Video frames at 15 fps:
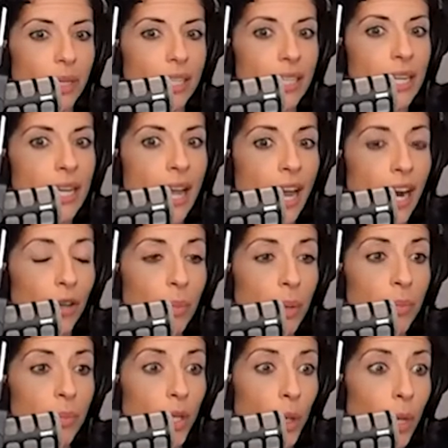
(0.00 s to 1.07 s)
And and I
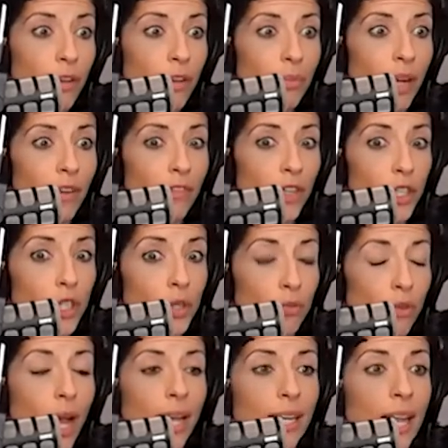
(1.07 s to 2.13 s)
remember going for my first
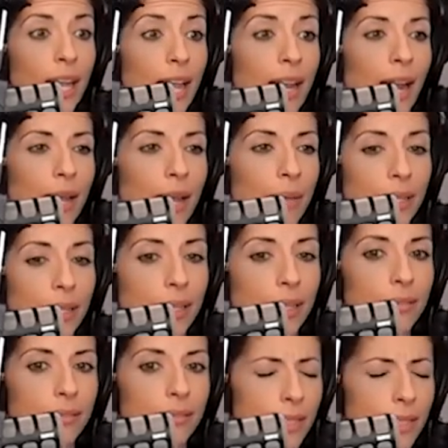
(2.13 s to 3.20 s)
run, and I
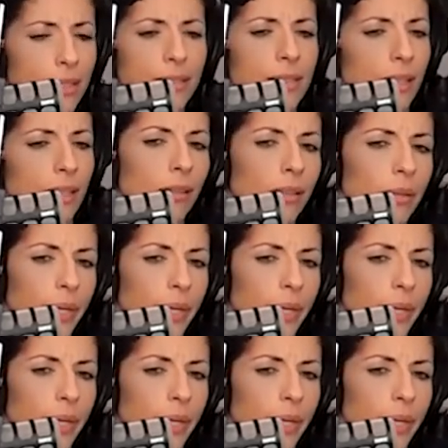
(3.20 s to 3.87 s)
mean, this is a little